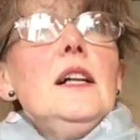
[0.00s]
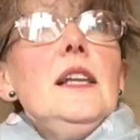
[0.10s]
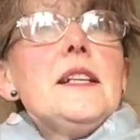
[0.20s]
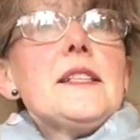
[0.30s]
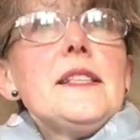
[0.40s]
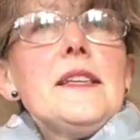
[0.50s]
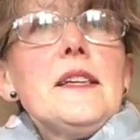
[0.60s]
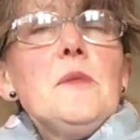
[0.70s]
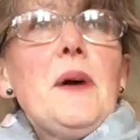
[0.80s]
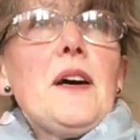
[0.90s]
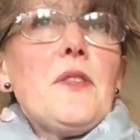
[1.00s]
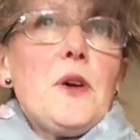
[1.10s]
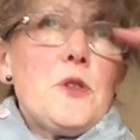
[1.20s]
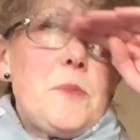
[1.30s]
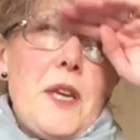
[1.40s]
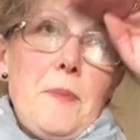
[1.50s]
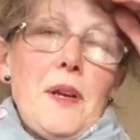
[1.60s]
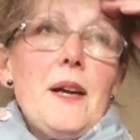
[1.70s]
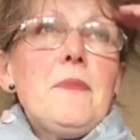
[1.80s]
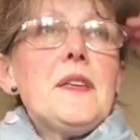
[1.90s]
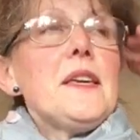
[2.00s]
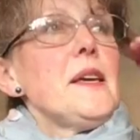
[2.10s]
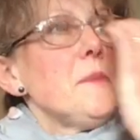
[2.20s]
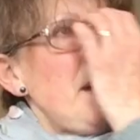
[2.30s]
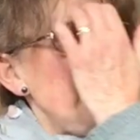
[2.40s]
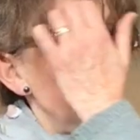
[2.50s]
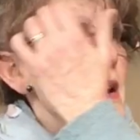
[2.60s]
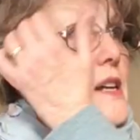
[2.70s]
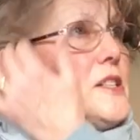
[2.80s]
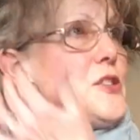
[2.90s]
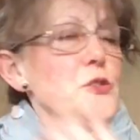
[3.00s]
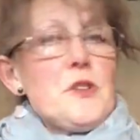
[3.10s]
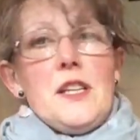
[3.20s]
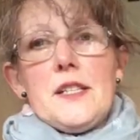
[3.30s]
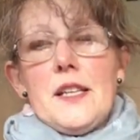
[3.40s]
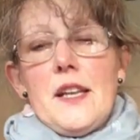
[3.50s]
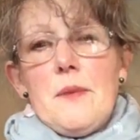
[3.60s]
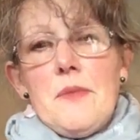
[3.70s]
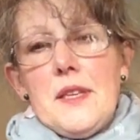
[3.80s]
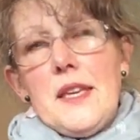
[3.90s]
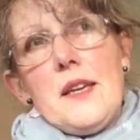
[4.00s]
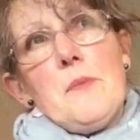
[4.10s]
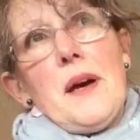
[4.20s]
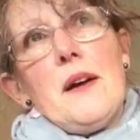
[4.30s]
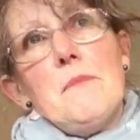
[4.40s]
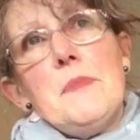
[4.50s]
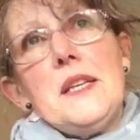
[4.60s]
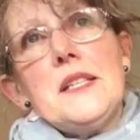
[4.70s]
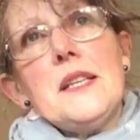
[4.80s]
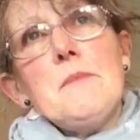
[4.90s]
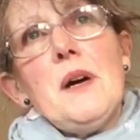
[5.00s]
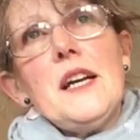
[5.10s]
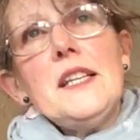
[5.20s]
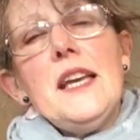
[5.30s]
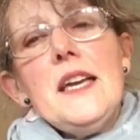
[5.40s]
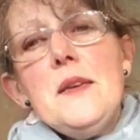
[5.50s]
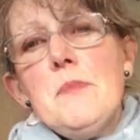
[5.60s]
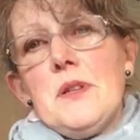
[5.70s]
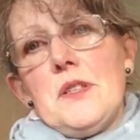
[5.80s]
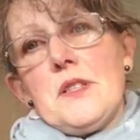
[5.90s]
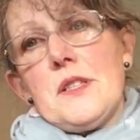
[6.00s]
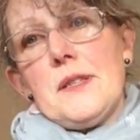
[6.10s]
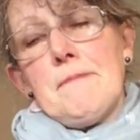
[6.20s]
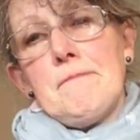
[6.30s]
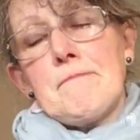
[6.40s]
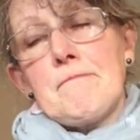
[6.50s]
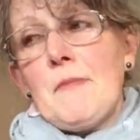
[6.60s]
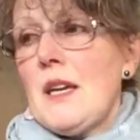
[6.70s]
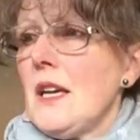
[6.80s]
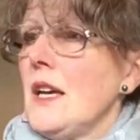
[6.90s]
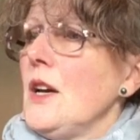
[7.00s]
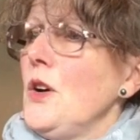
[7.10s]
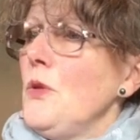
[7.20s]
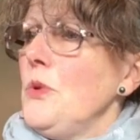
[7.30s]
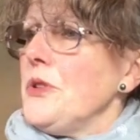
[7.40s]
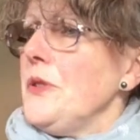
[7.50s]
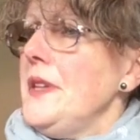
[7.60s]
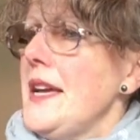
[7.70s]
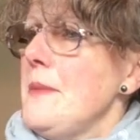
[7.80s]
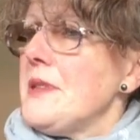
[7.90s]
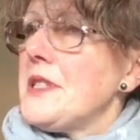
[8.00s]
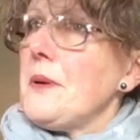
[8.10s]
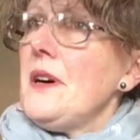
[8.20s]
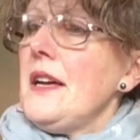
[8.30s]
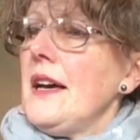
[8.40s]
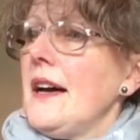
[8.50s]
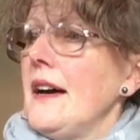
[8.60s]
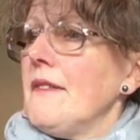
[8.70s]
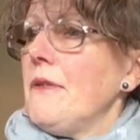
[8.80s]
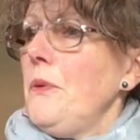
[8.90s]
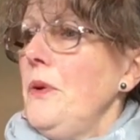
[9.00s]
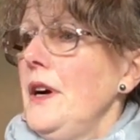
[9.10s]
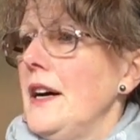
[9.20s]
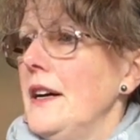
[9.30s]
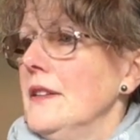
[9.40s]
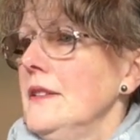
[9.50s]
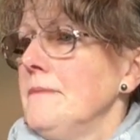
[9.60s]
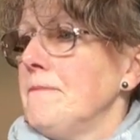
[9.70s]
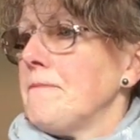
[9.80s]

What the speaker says: Let's think about those people. I'm thinking about my street and I'm thinking about meeting my neighbours. What neighbours do I have? Well,